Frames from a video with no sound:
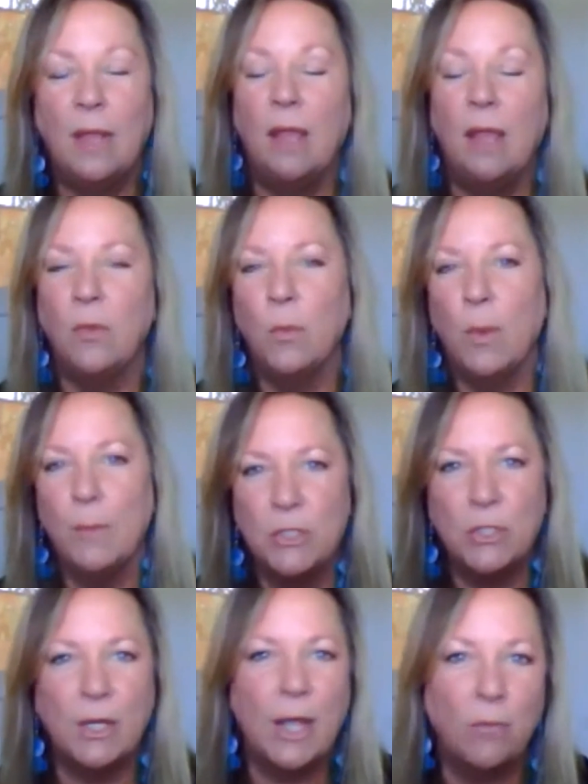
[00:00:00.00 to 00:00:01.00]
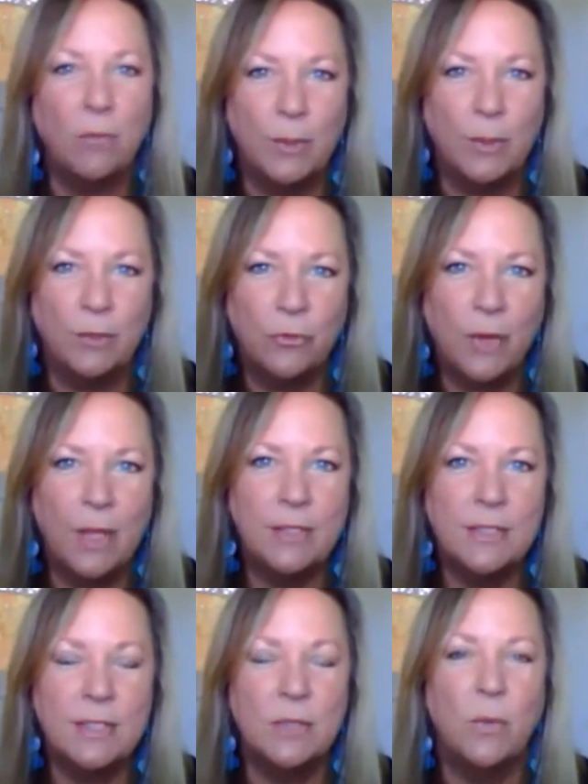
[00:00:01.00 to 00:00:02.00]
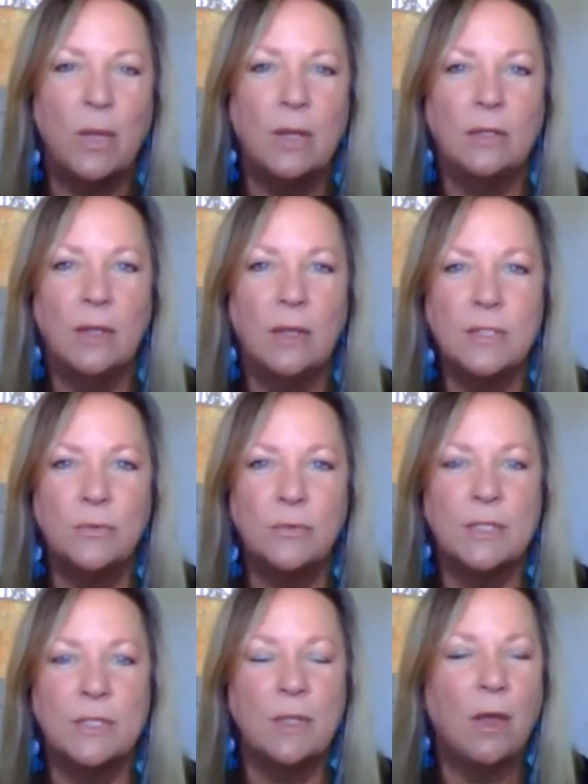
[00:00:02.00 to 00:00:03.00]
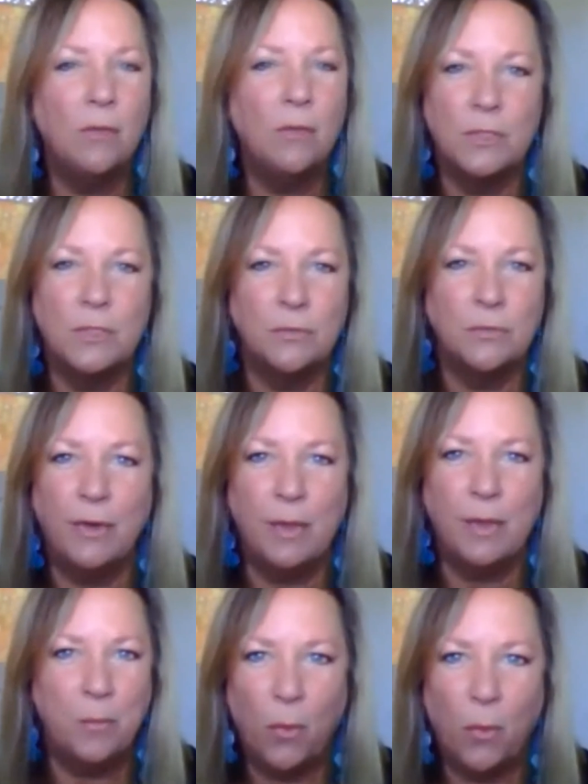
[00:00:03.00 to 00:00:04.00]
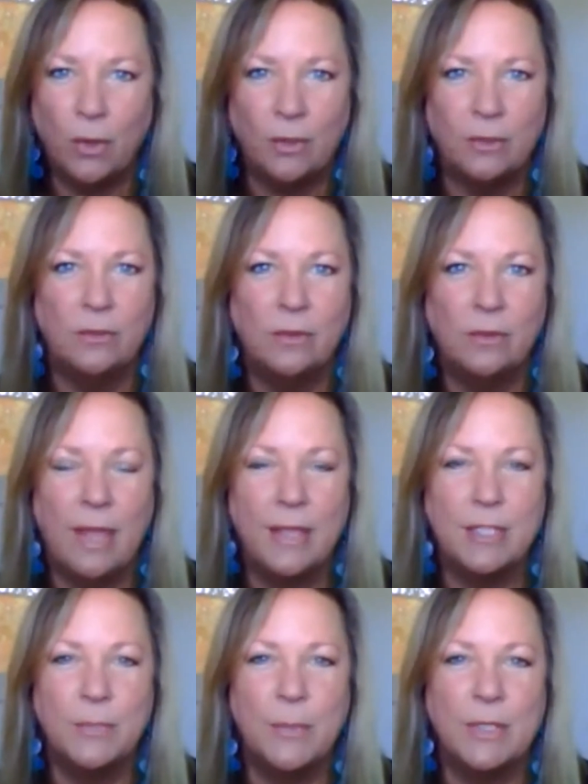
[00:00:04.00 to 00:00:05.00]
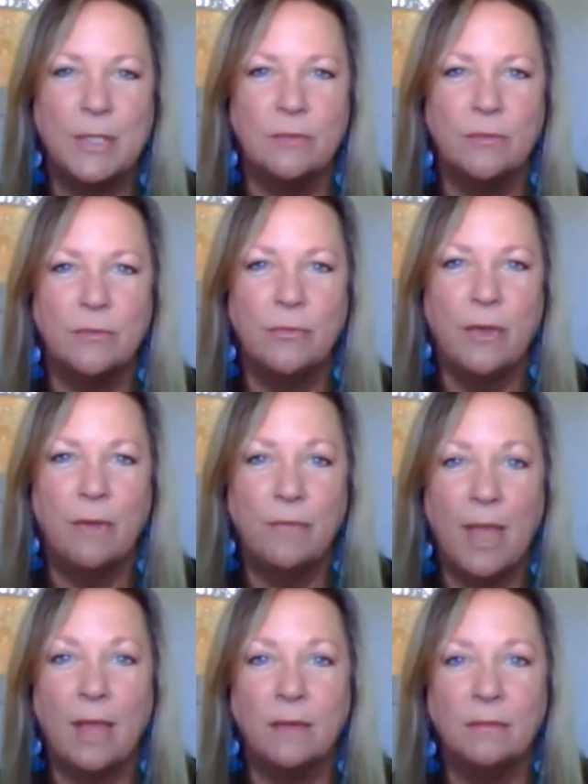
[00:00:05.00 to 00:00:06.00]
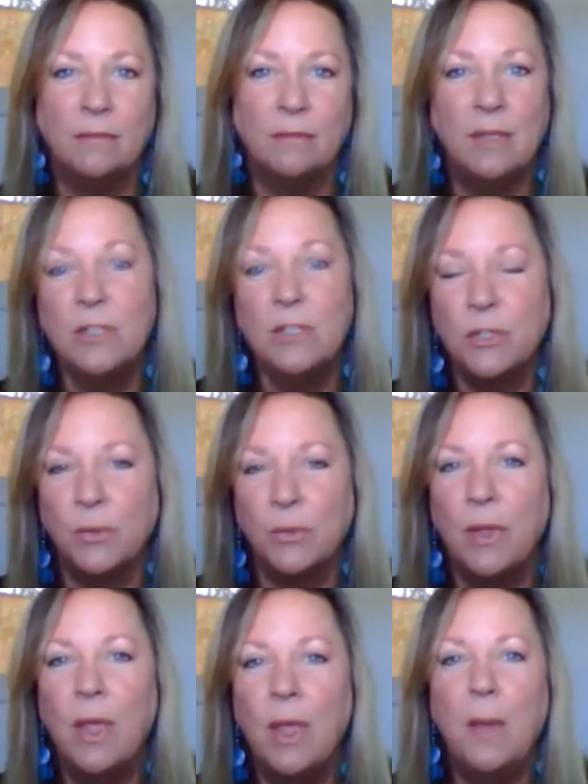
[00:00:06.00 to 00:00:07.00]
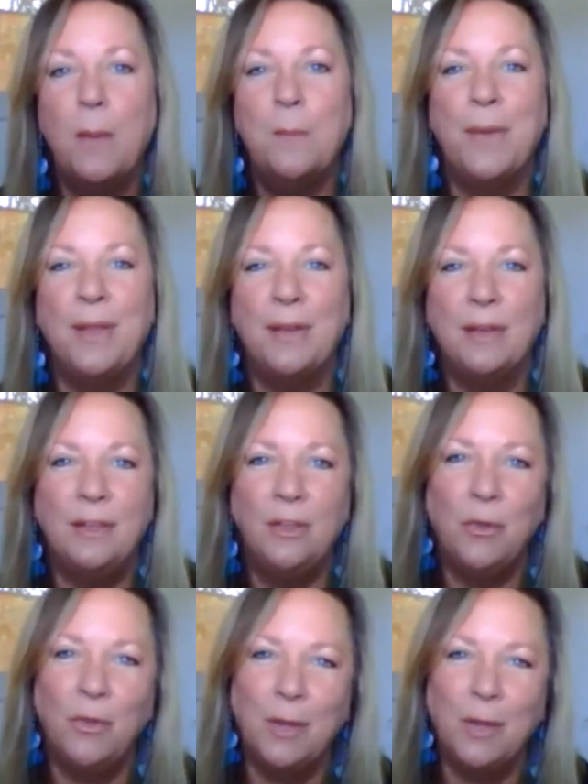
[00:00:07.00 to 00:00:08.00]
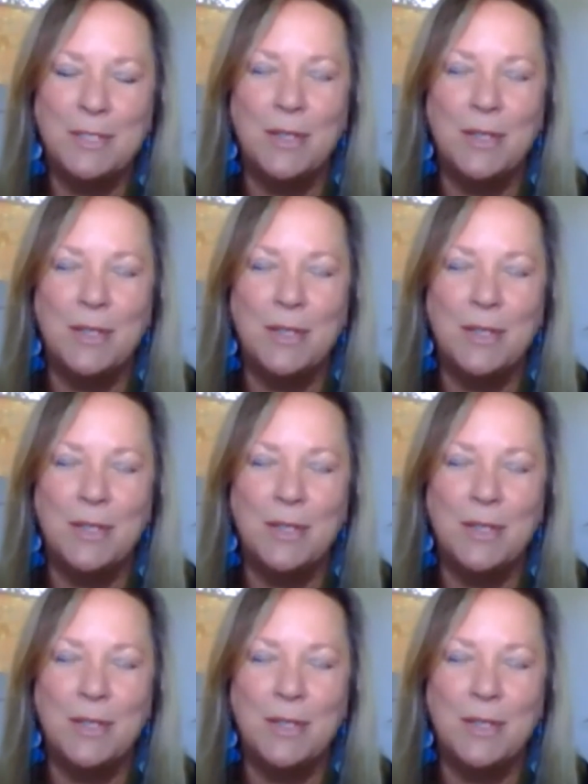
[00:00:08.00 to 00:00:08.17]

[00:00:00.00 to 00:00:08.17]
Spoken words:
every woman should have woman friends and what it does for us, all of which are very important aspects of that issue. But you're going to be